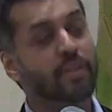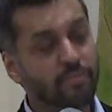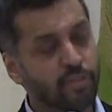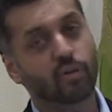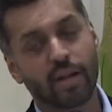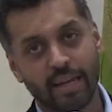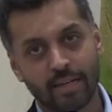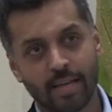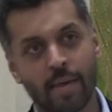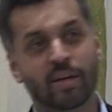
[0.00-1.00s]
Fifth
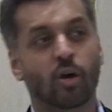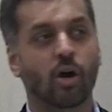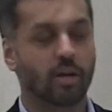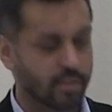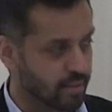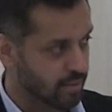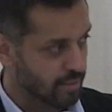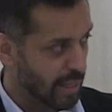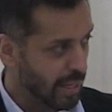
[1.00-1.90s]
grade, I'm at Harker,